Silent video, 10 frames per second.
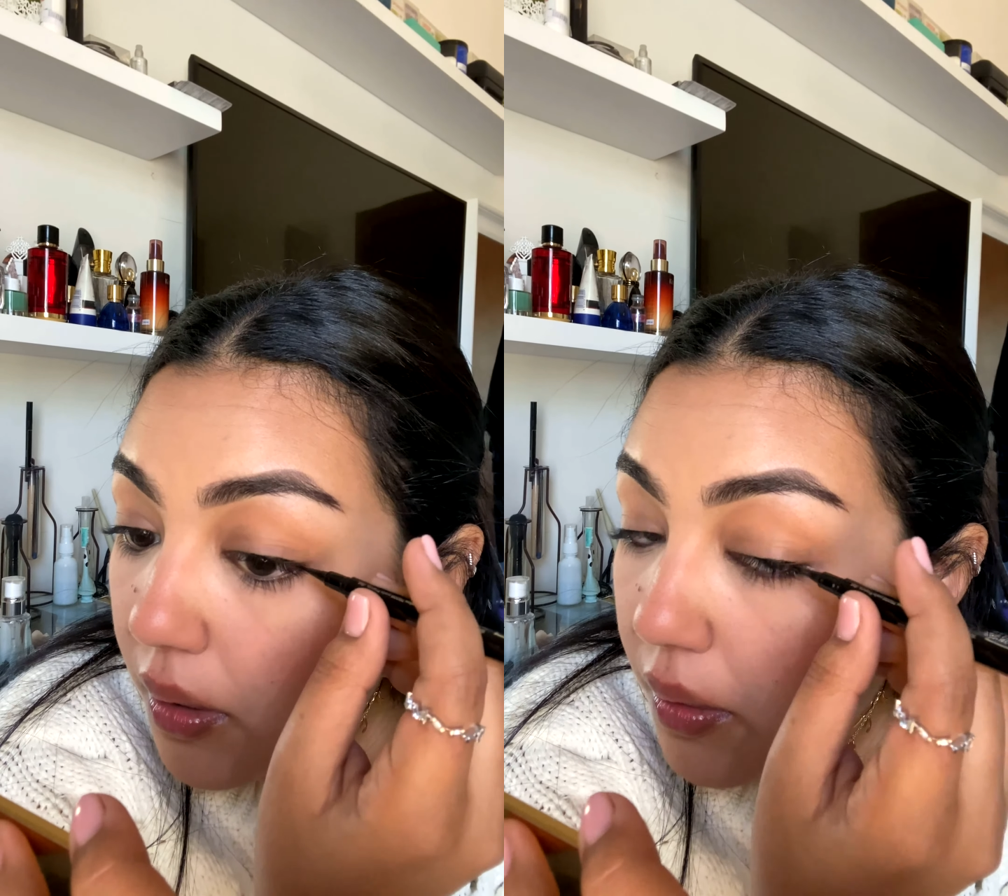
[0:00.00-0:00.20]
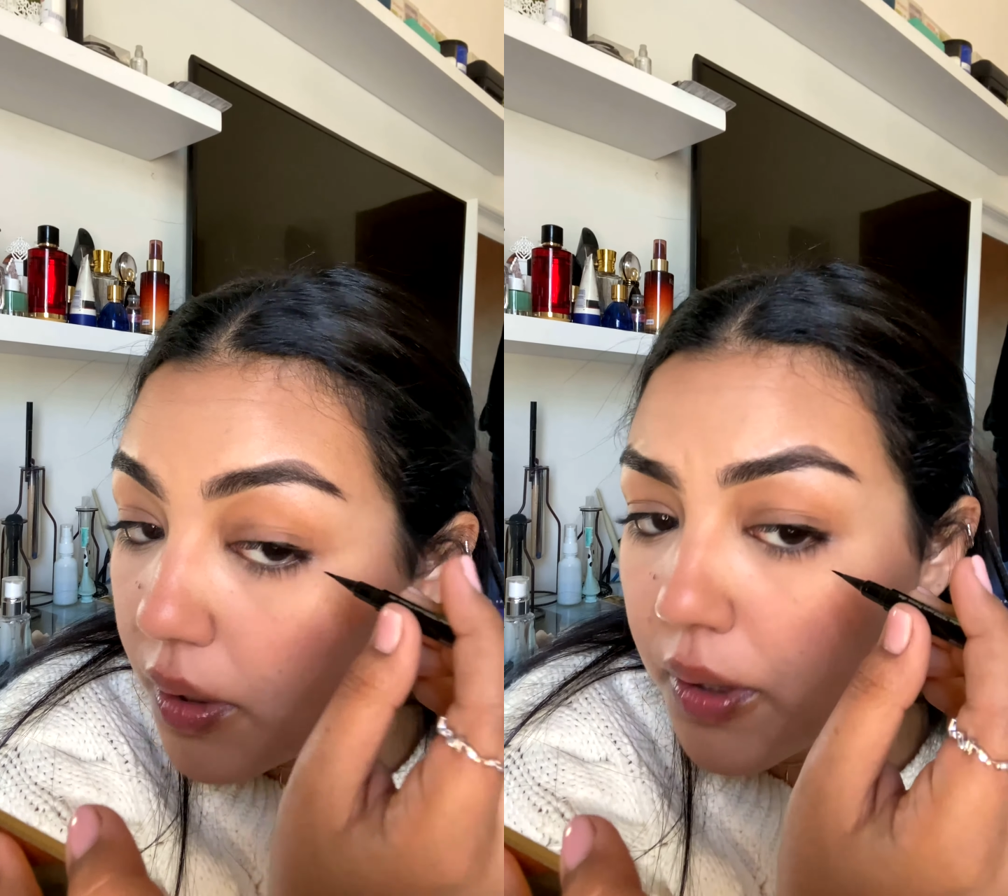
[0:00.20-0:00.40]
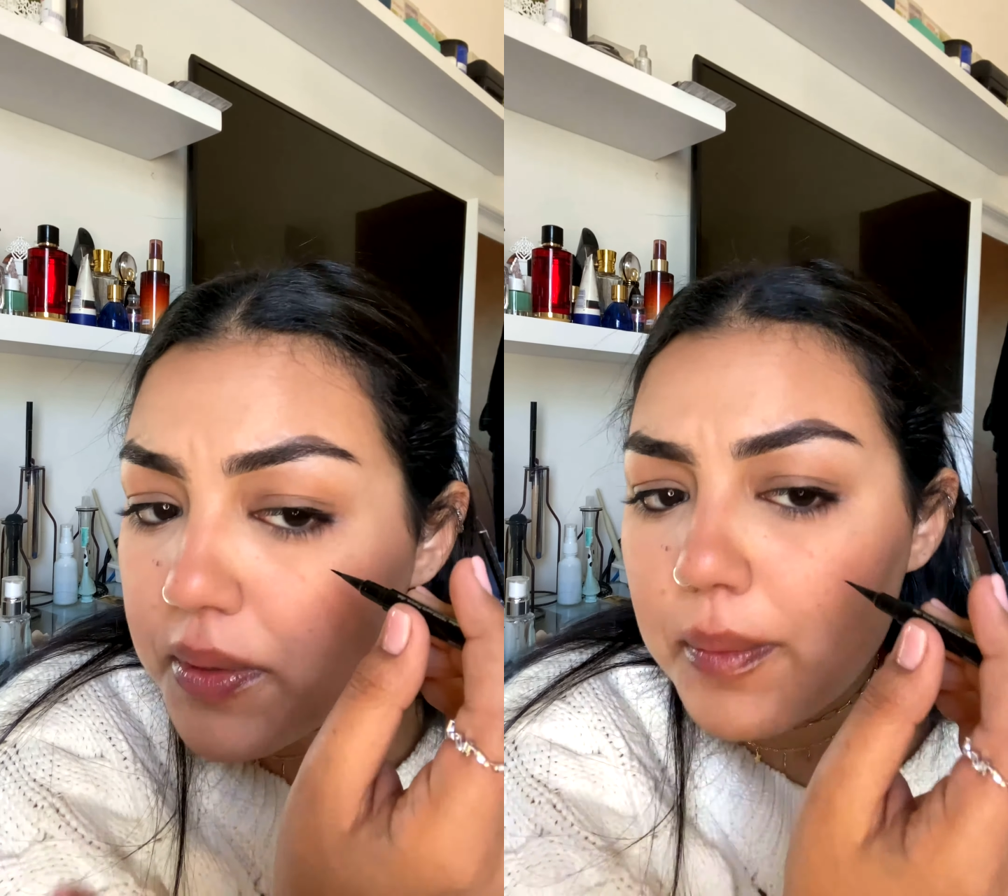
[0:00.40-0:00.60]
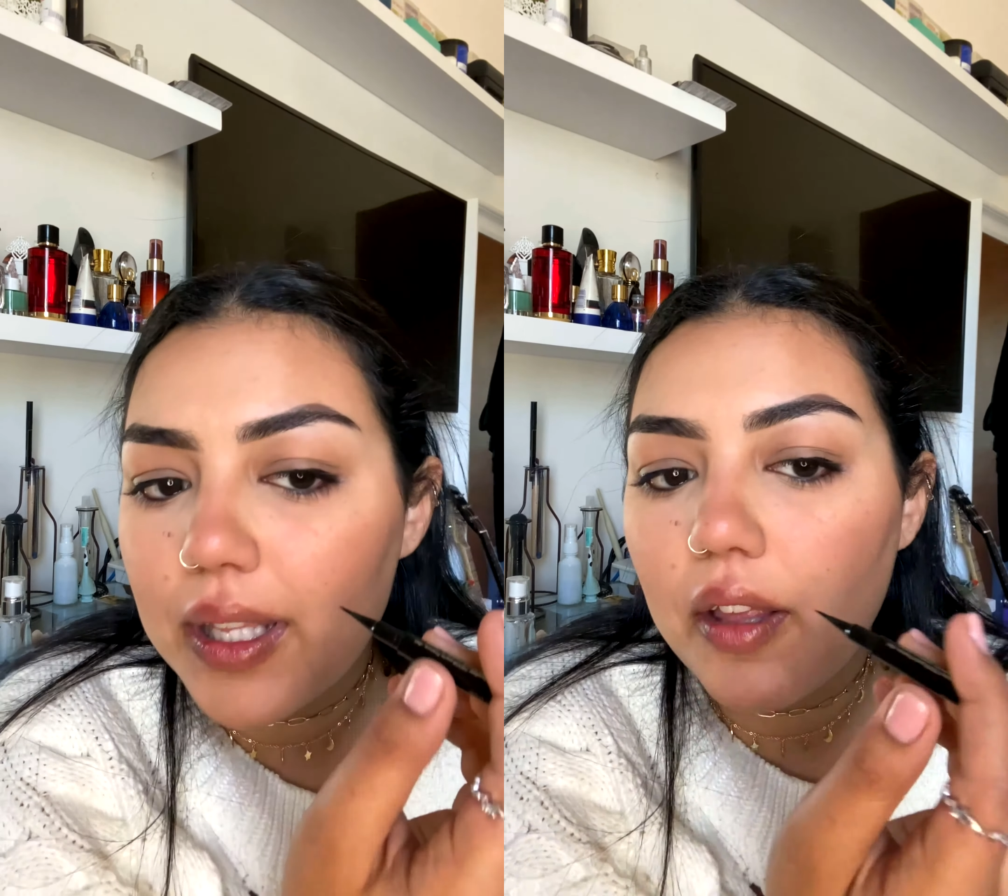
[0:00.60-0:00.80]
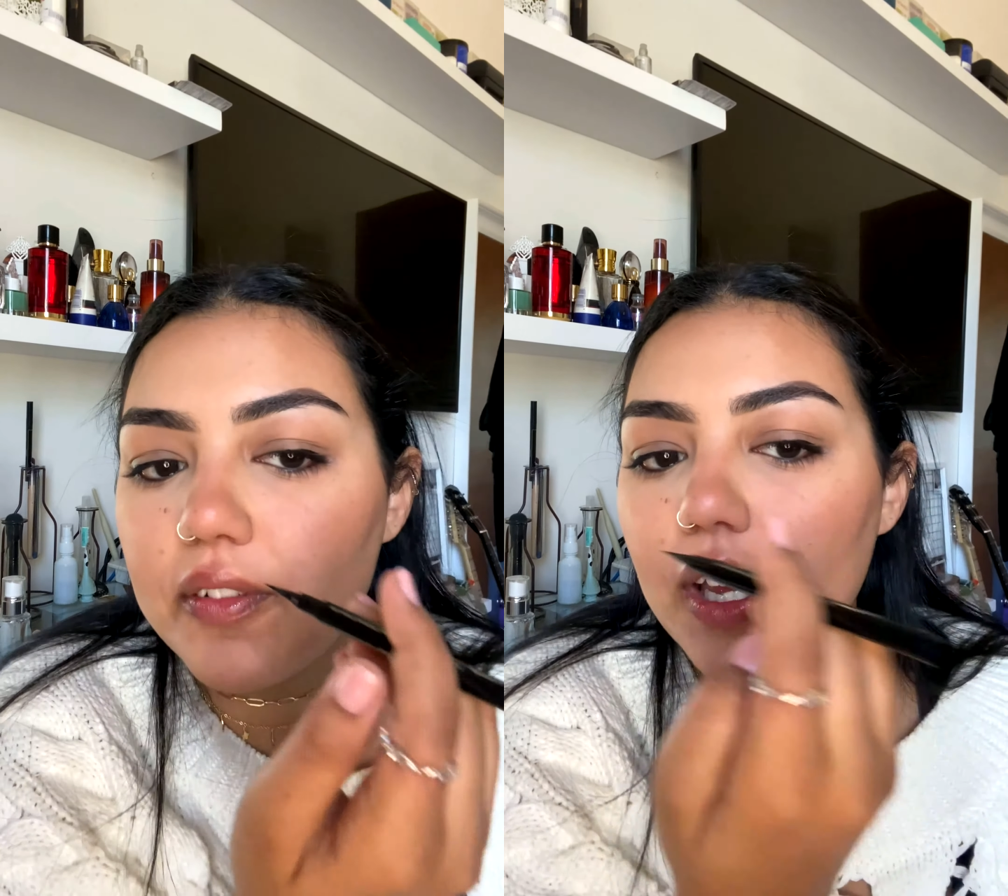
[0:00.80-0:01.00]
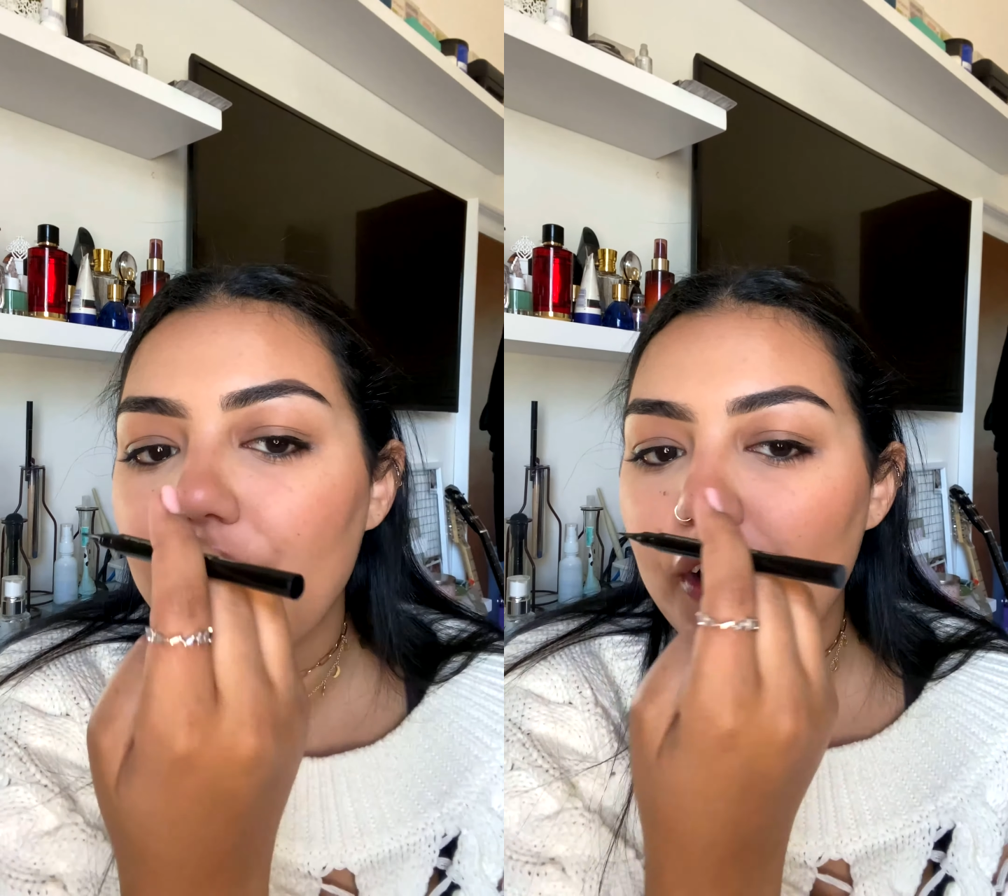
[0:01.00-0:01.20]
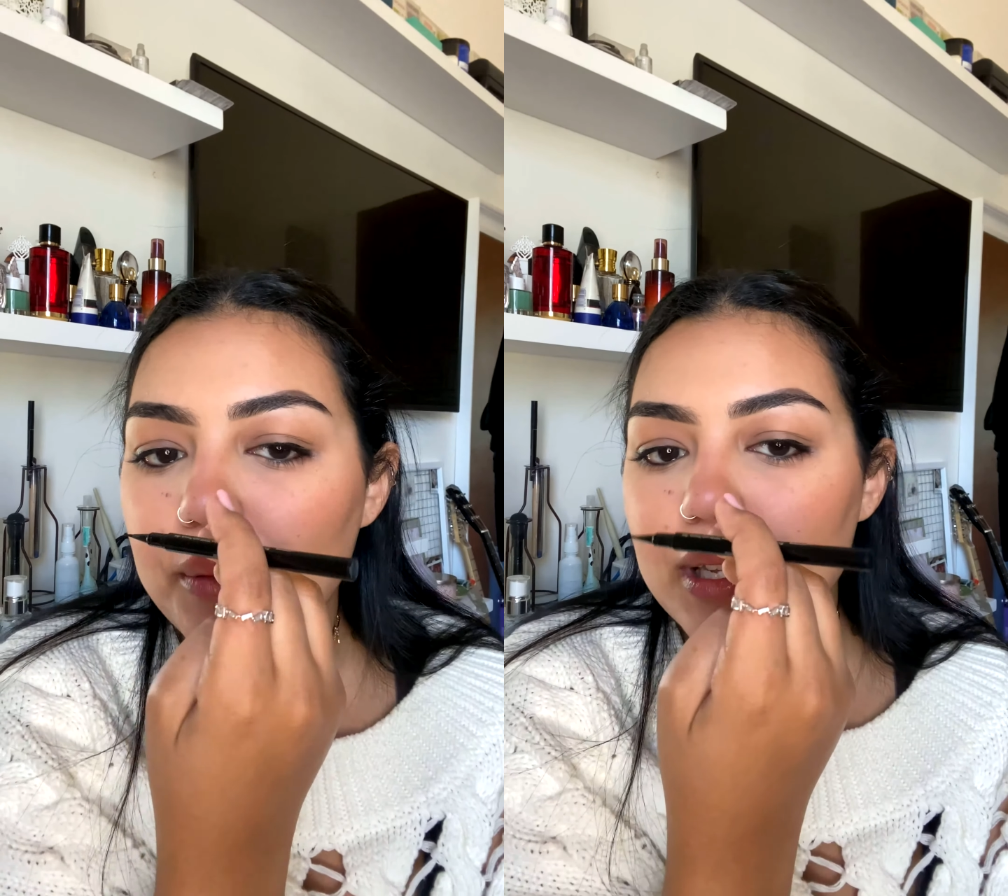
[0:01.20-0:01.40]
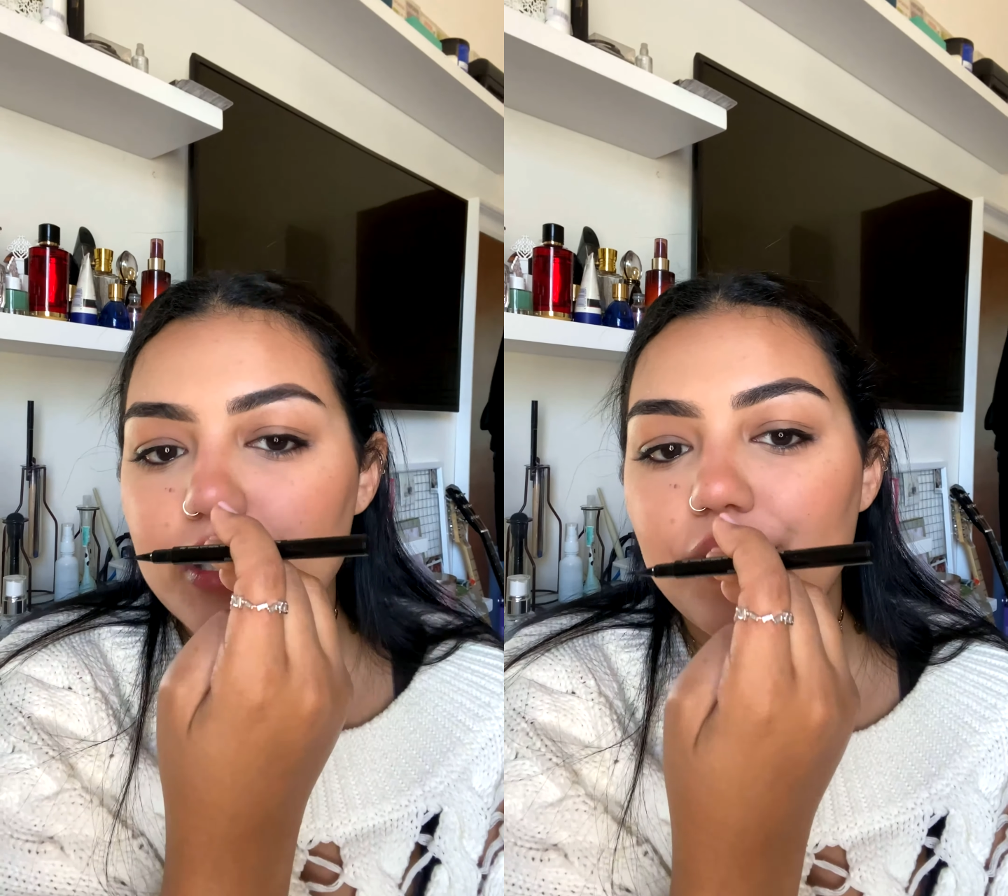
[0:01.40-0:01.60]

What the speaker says: When it comes to my left eye, I find myself